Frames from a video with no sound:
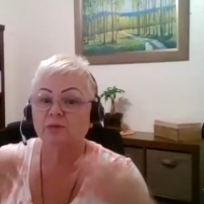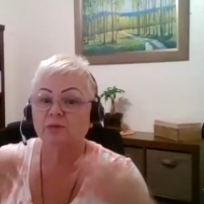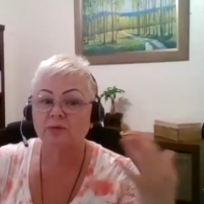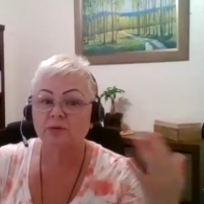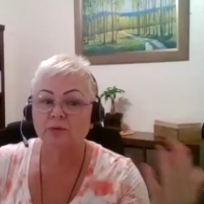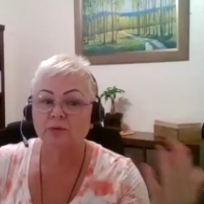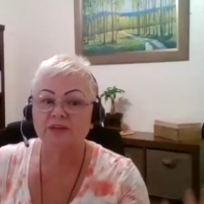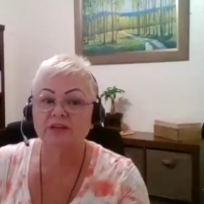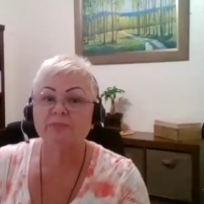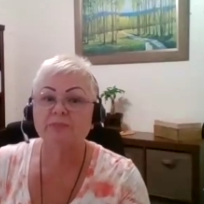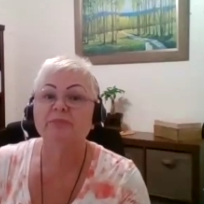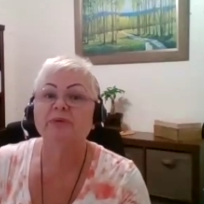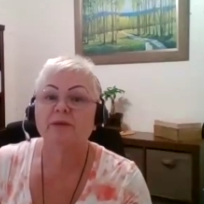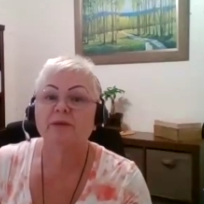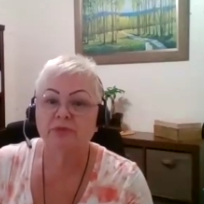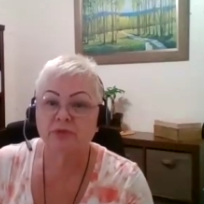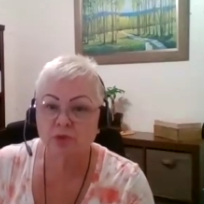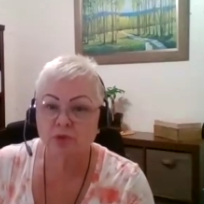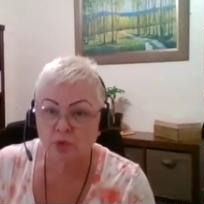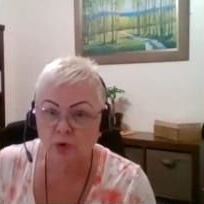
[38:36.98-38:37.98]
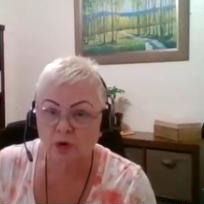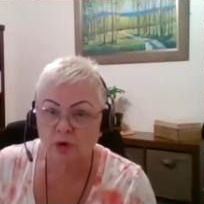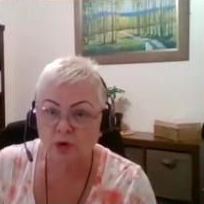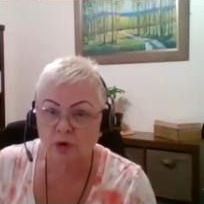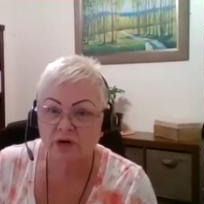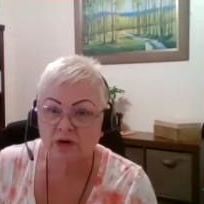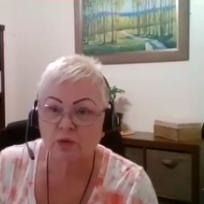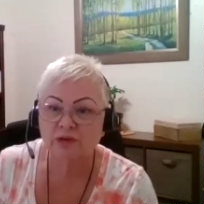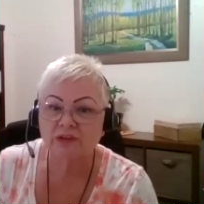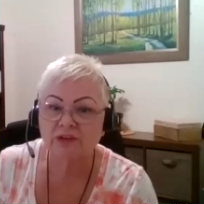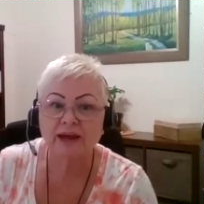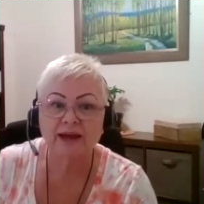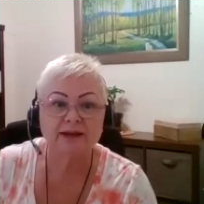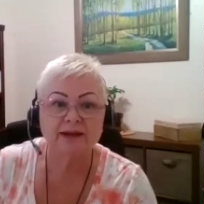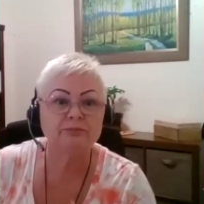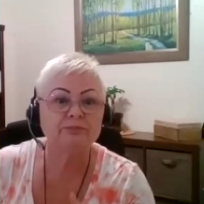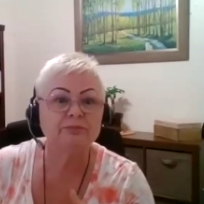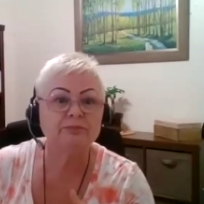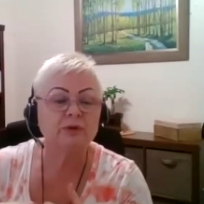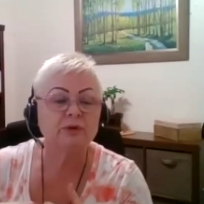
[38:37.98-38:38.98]
with the prep to work,
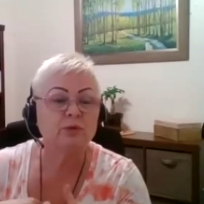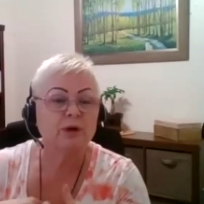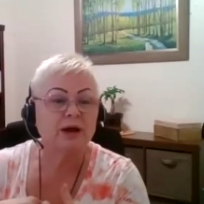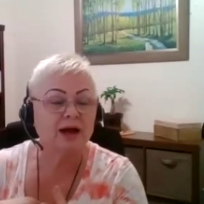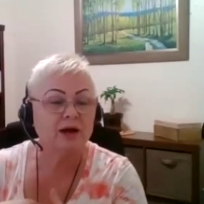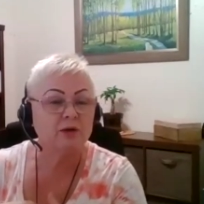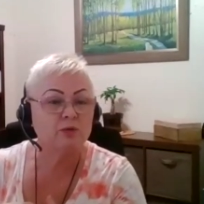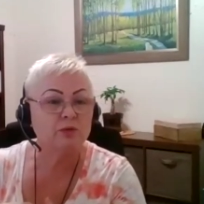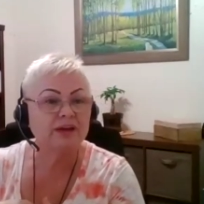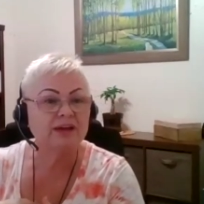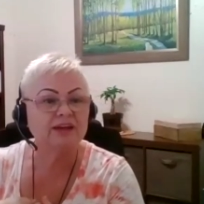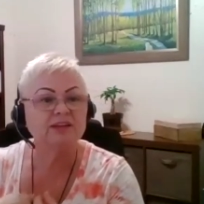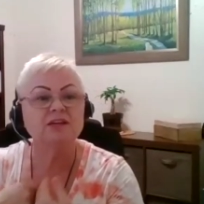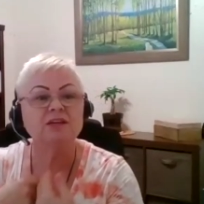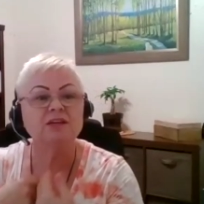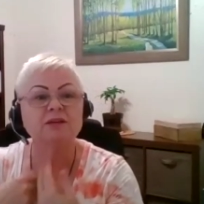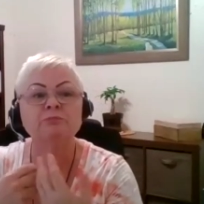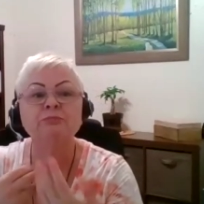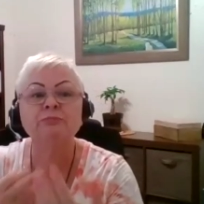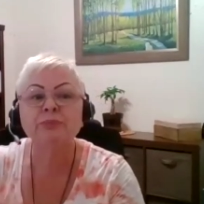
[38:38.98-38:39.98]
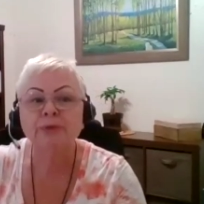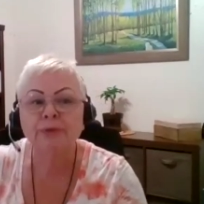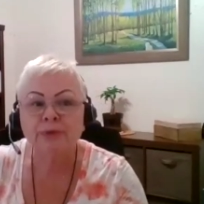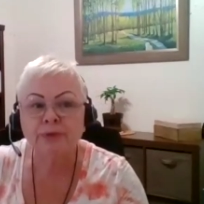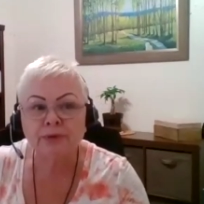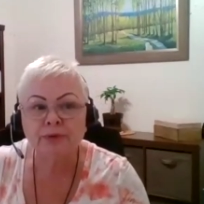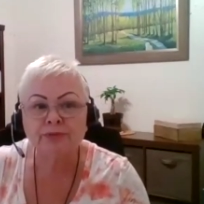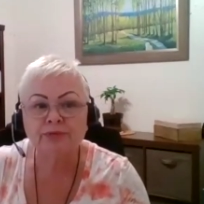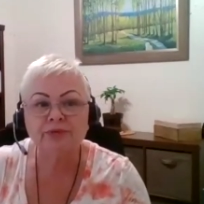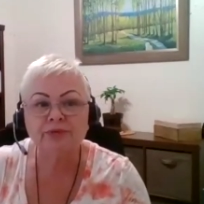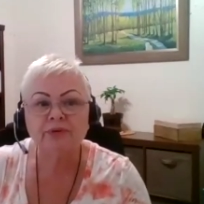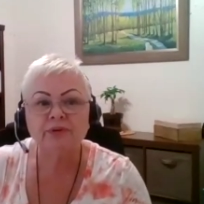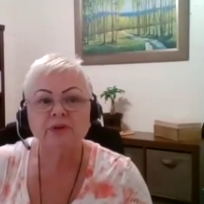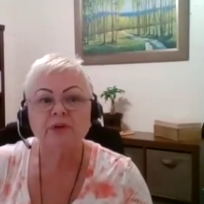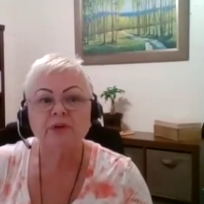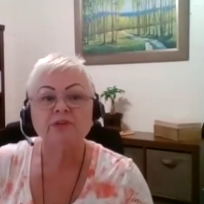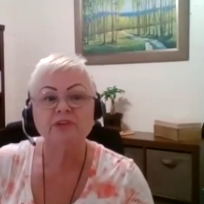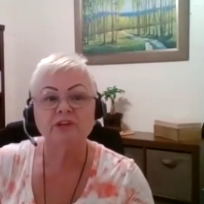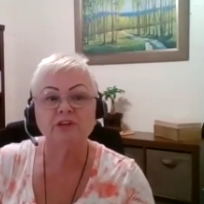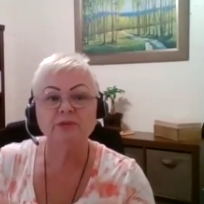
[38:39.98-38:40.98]
how we can improve
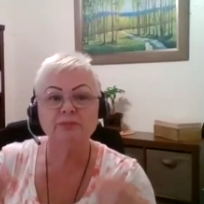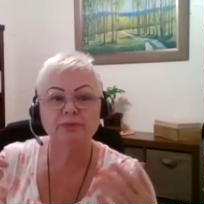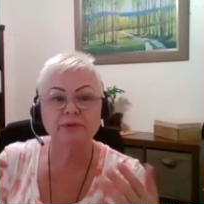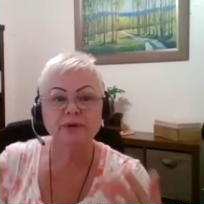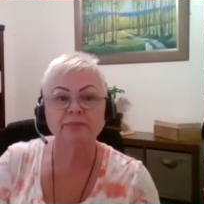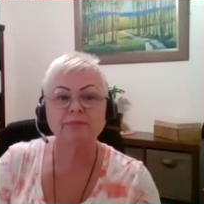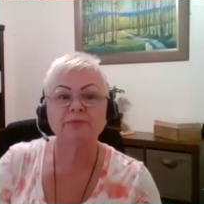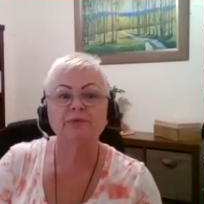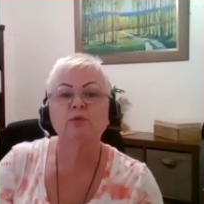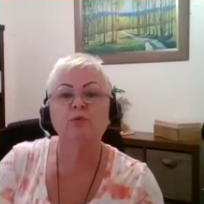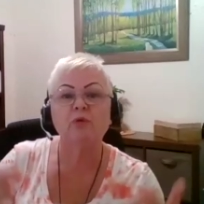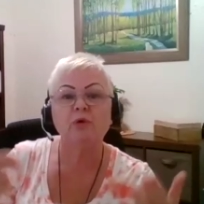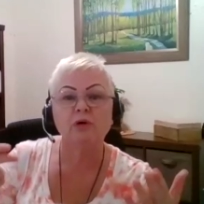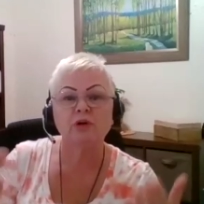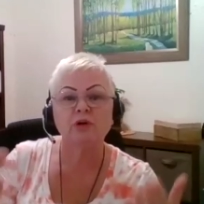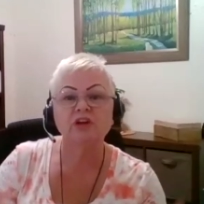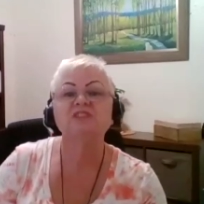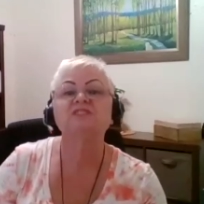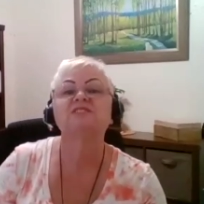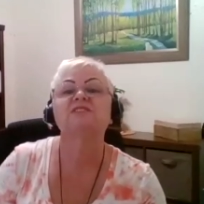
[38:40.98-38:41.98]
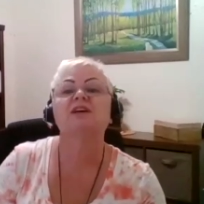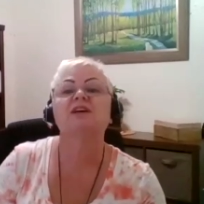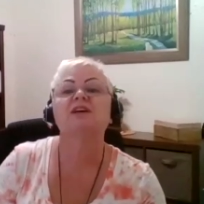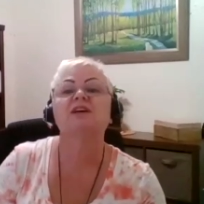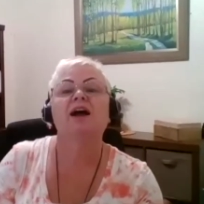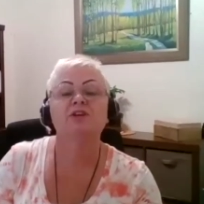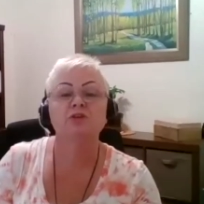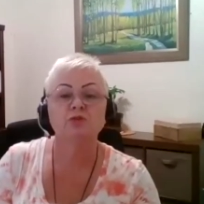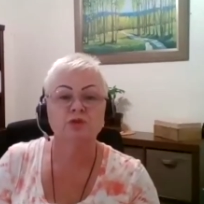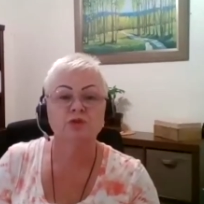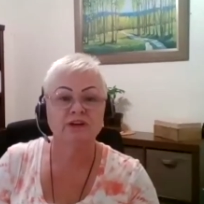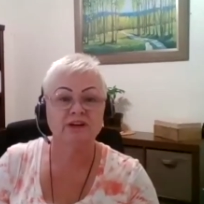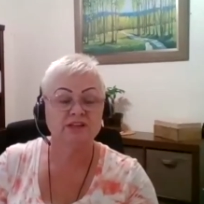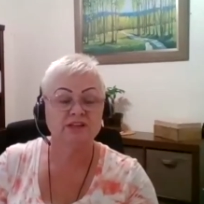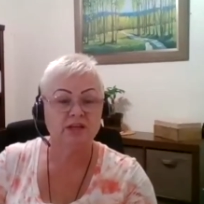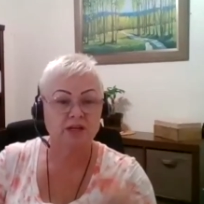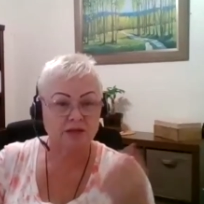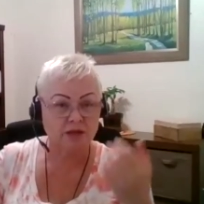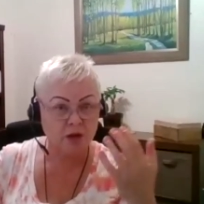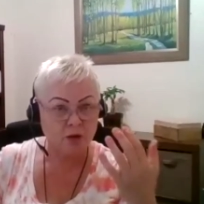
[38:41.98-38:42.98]
that prep to work is accurate
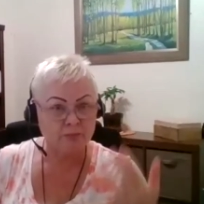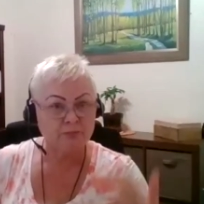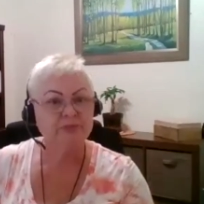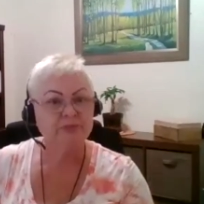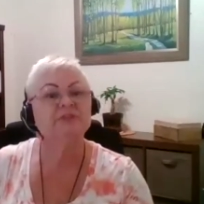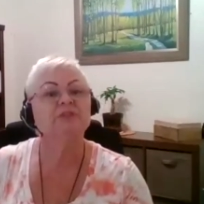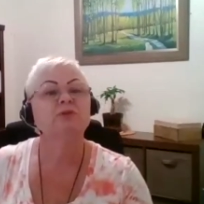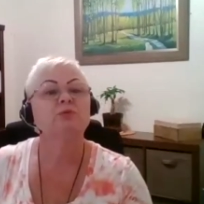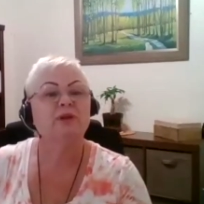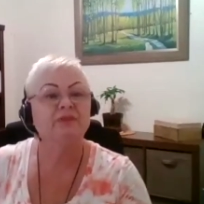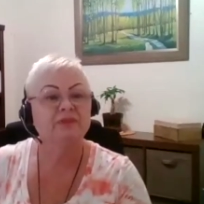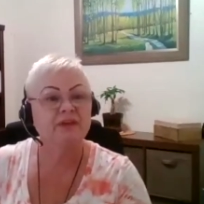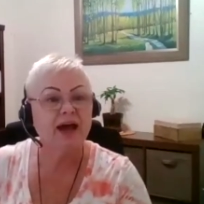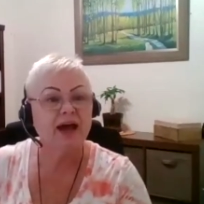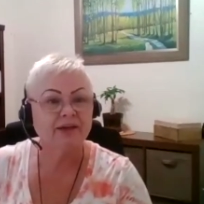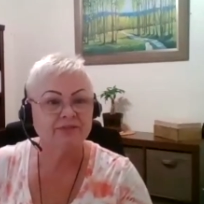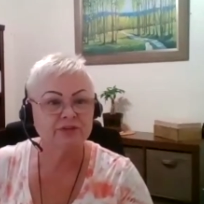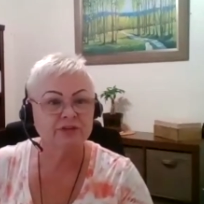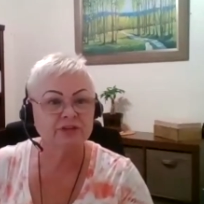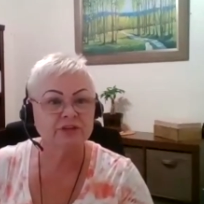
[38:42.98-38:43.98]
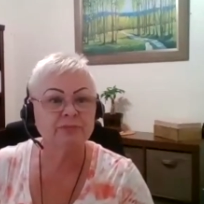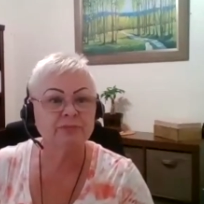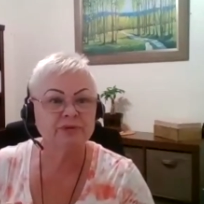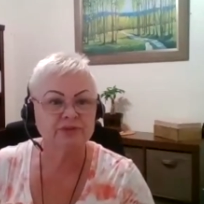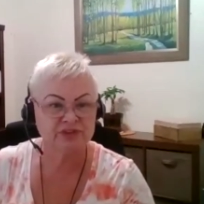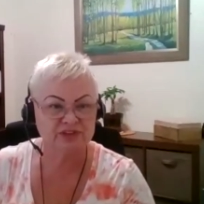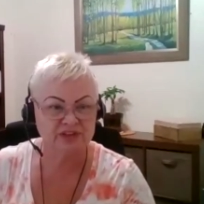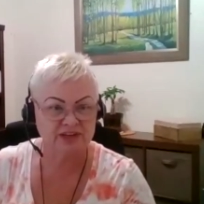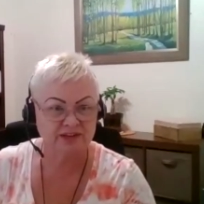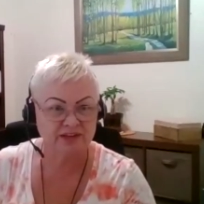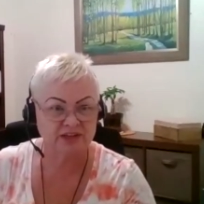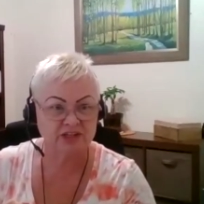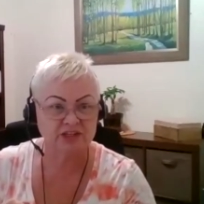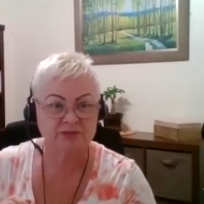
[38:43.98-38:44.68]
and complete 100%.